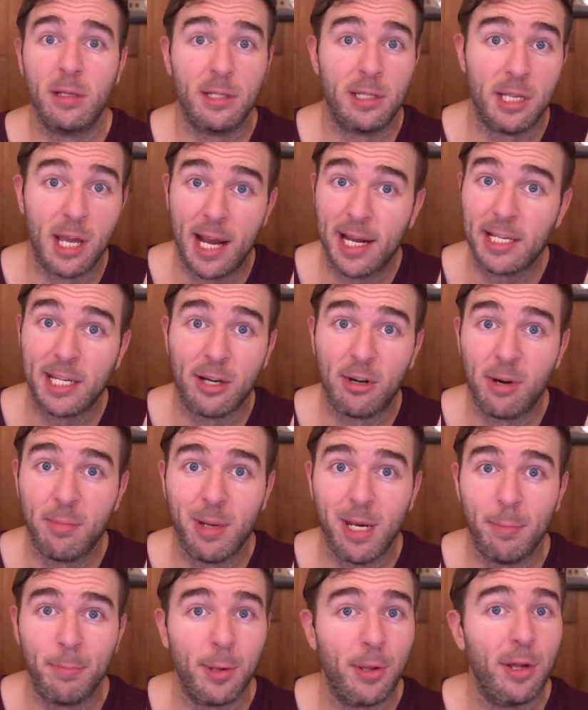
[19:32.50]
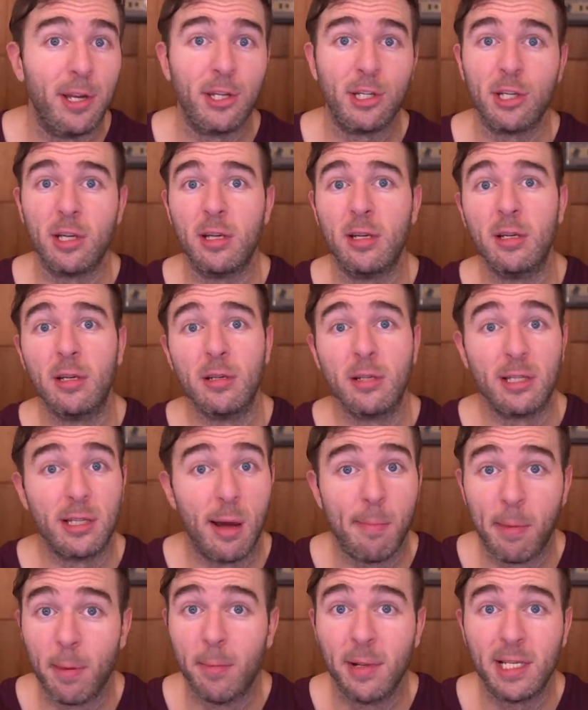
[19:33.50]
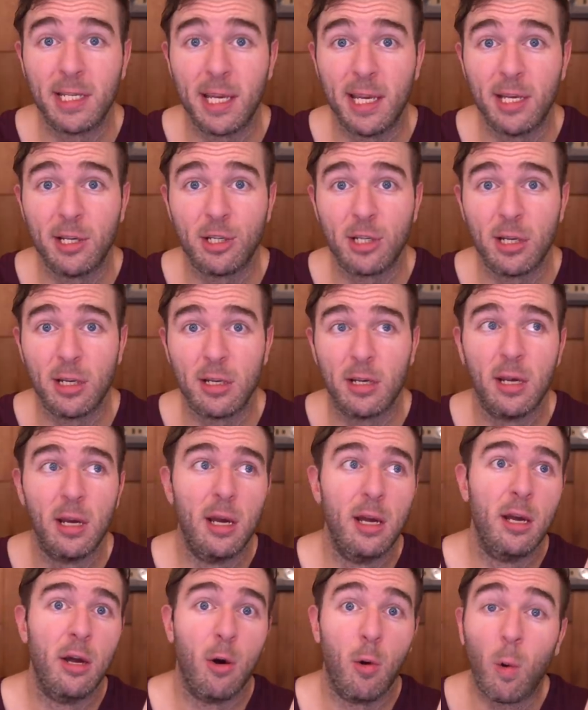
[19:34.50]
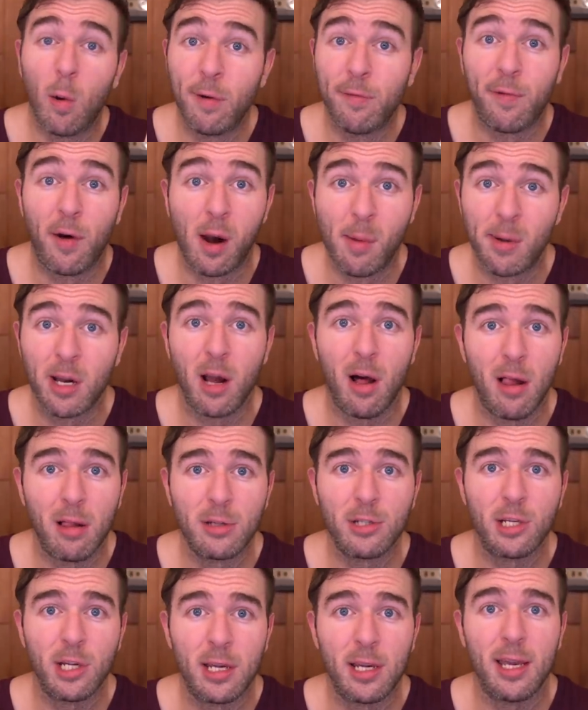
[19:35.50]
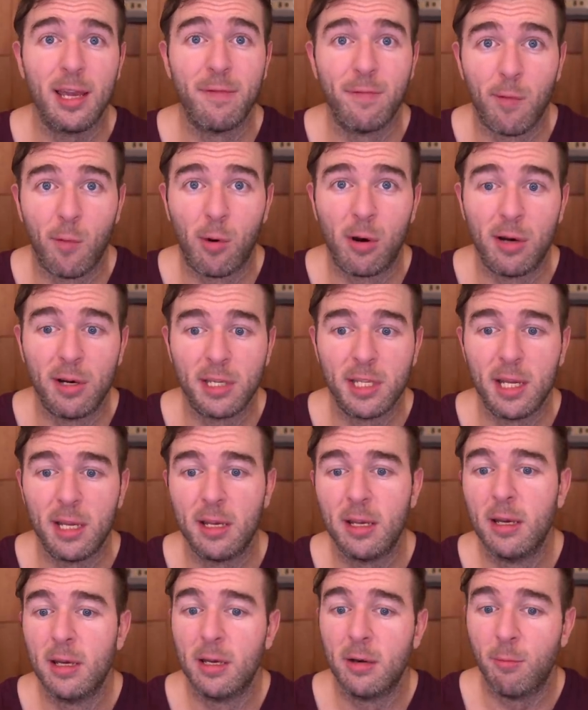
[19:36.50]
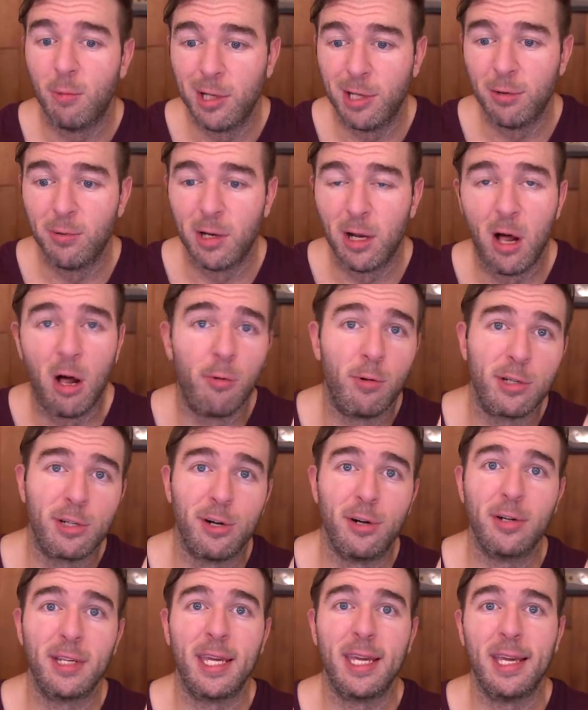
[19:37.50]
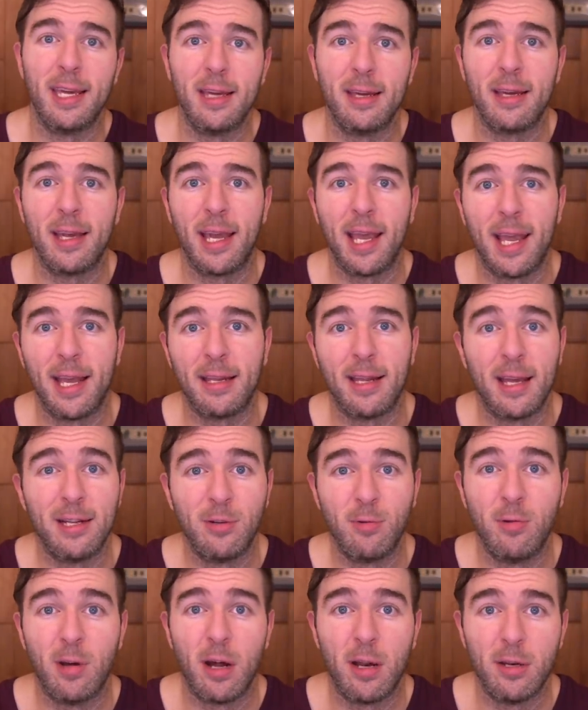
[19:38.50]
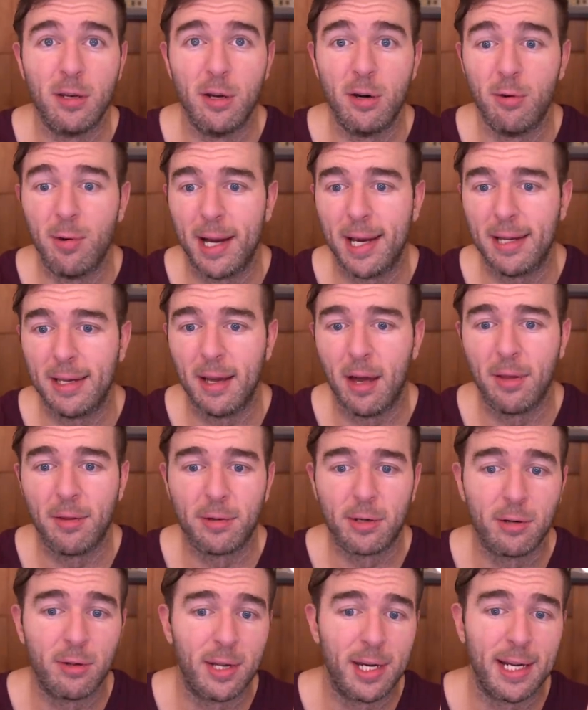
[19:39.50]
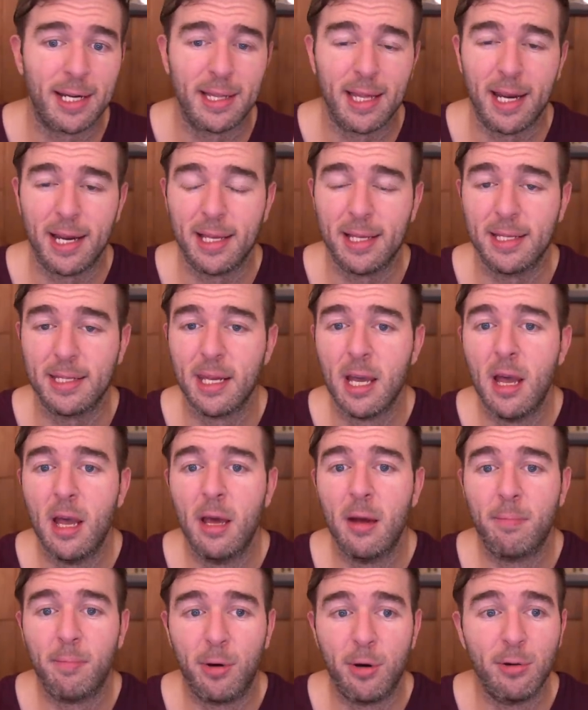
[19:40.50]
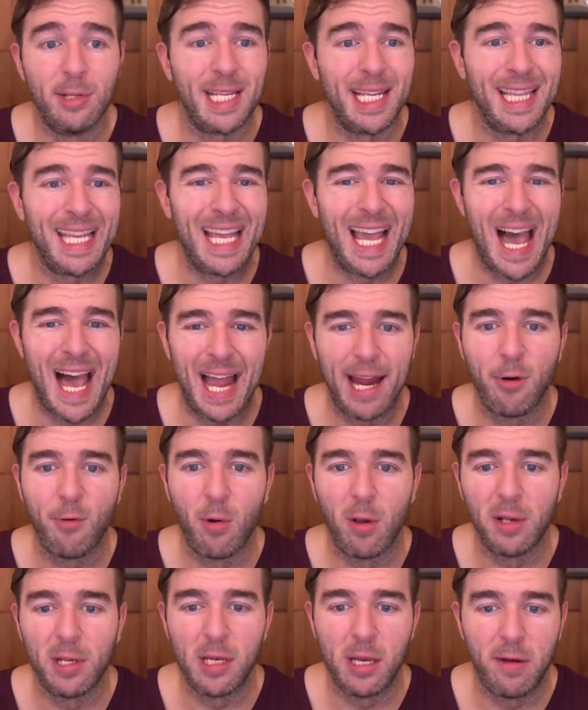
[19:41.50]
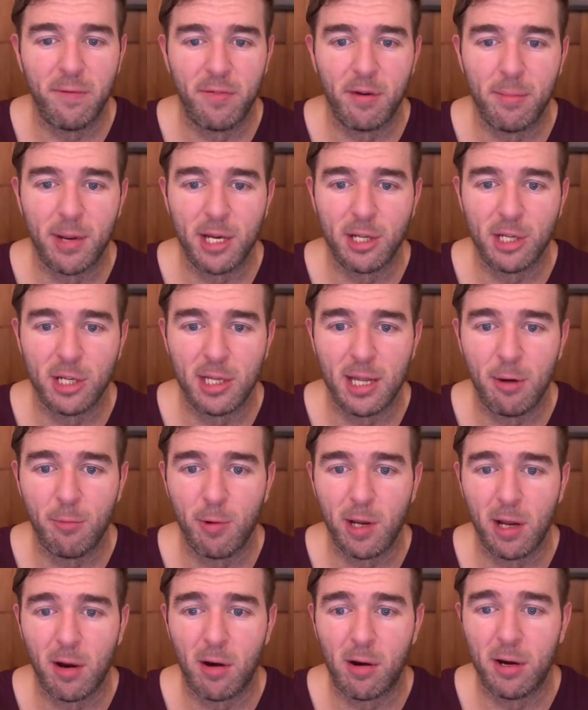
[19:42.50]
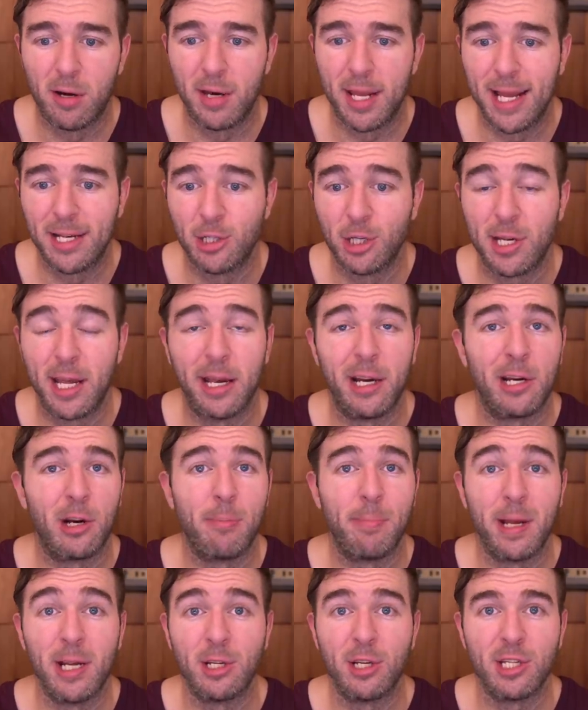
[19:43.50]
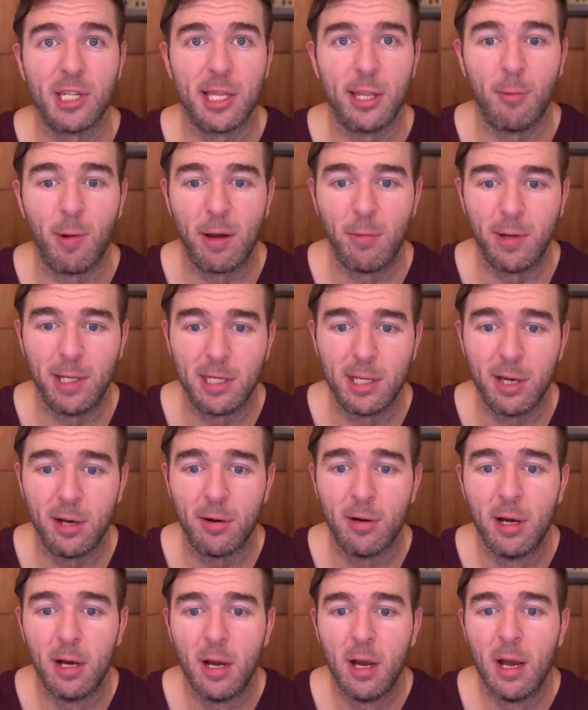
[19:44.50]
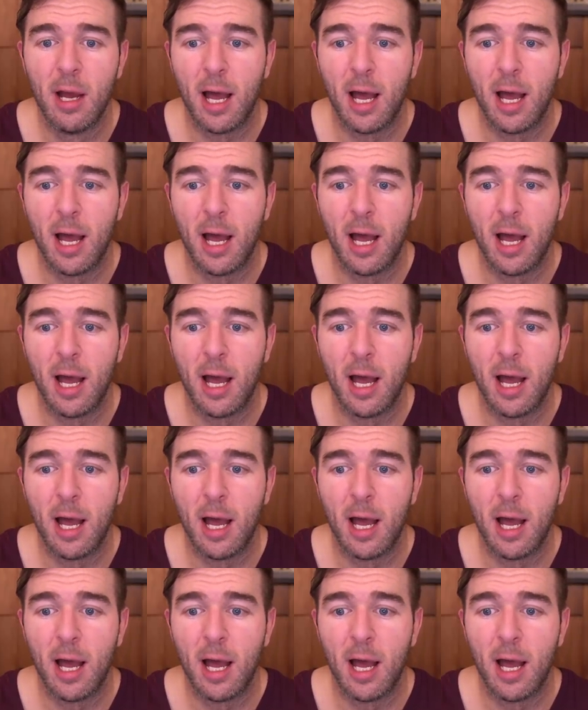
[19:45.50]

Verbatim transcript: dietary manipulation, supplementation, or pharmacology if warranted. We do it all, we're turnkey, and I do not know any other clinic that is producing the high quality information that we are and educating our patients in the way we do.